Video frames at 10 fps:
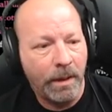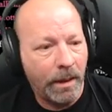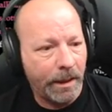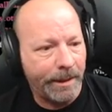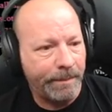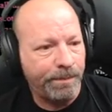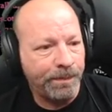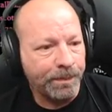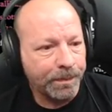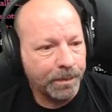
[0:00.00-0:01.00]

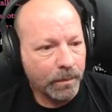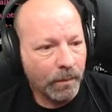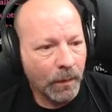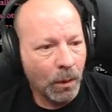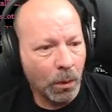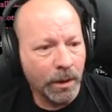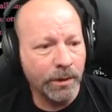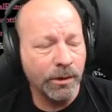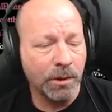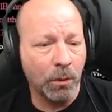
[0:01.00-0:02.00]
Um, we're going
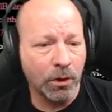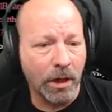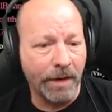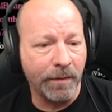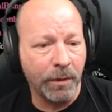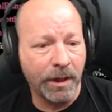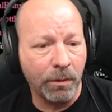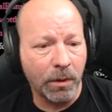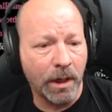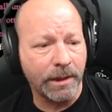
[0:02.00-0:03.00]
to do some more driving with
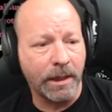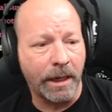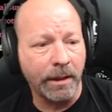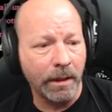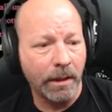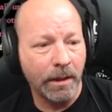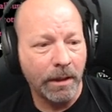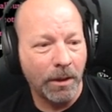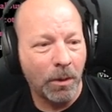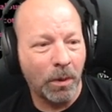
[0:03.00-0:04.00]
it. We're not done.
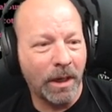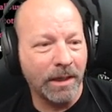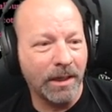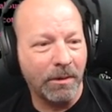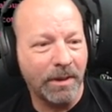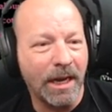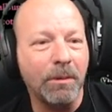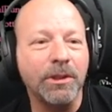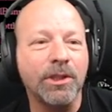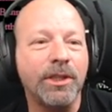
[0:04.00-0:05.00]
We're not done with that
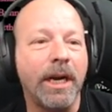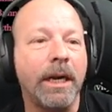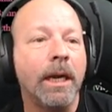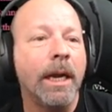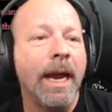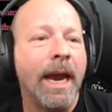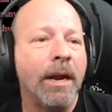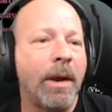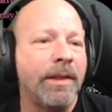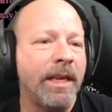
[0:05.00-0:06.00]
one just yet.
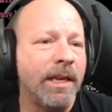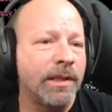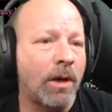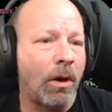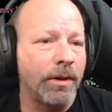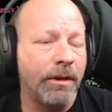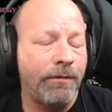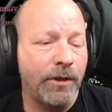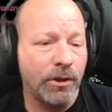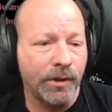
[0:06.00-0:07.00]
Anyway, these are the
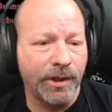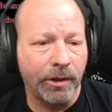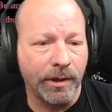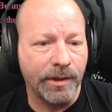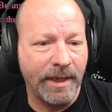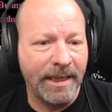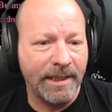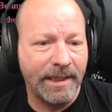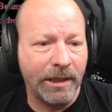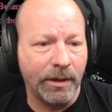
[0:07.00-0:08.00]
official series.
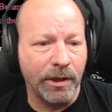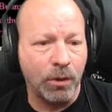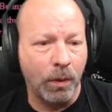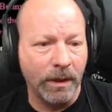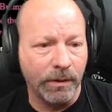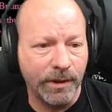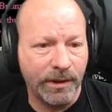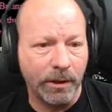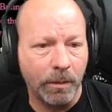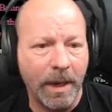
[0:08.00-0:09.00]
These series will
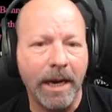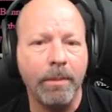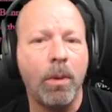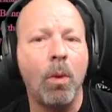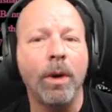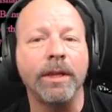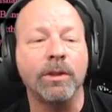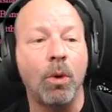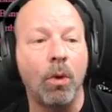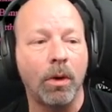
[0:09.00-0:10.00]
still pay
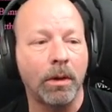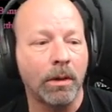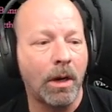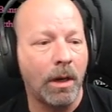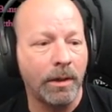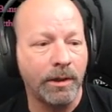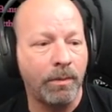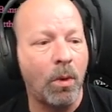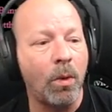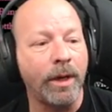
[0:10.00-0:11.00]
points or
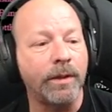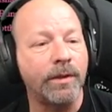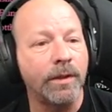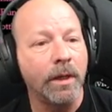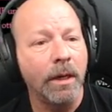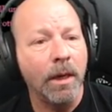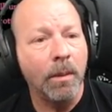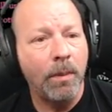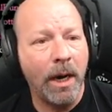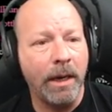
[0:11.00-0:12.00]
cost points.
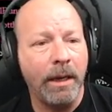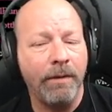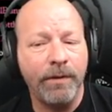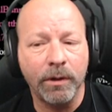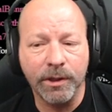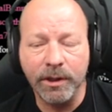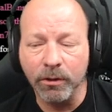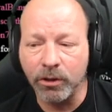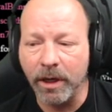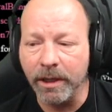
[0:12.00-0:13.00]
But if you're
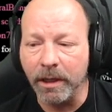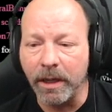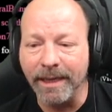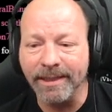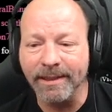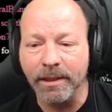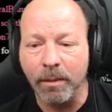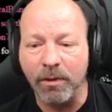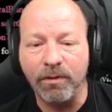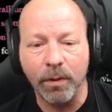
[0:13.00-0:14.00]
still trying to license
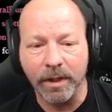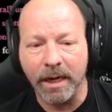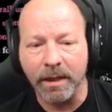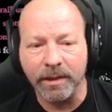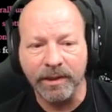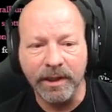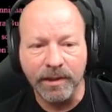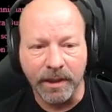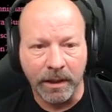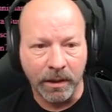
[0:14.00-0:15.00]
up before the end of the
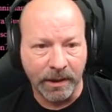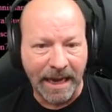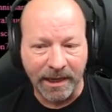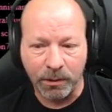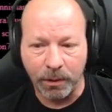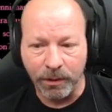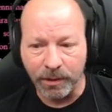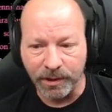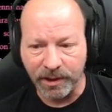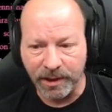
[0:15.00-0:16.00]
season, that's where you
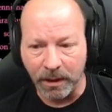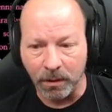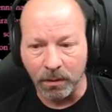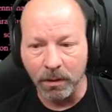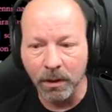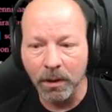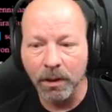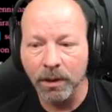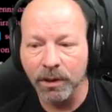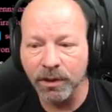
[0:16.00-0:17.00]
can still
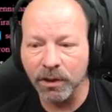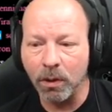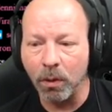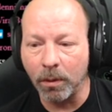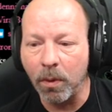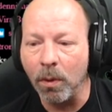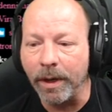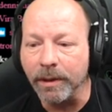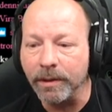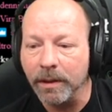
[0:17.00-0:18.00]
score
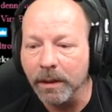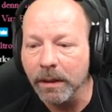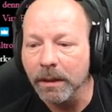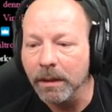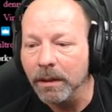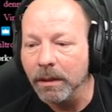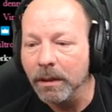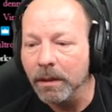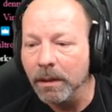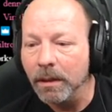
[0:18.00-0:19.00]
points.
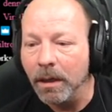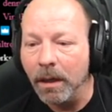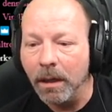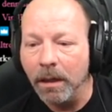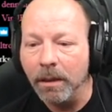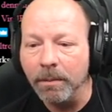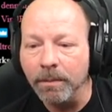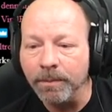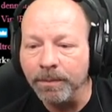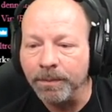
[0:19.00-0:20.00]

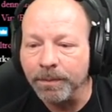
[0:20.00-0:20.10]
Um,